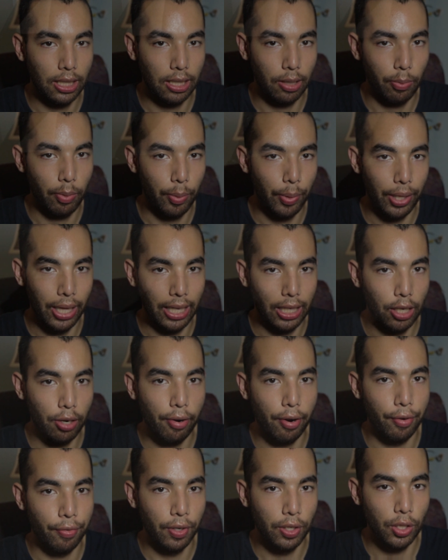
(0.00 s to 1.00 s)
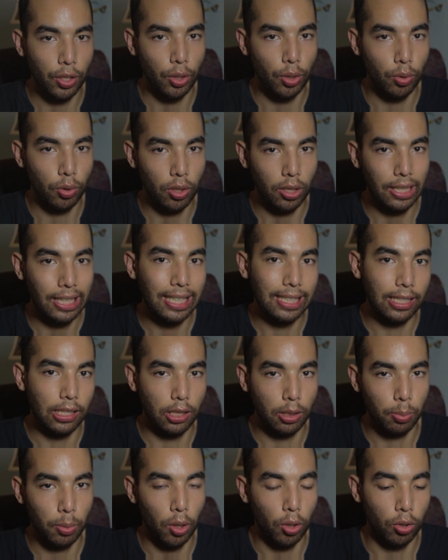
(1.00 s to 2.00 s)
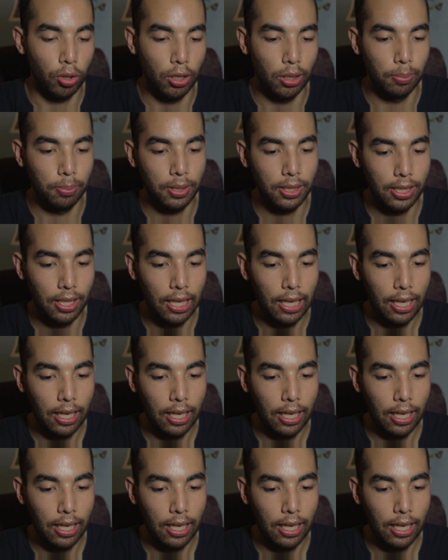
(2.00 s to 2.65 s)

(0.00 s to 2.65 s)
And then we would like go over and do critiques in small groups.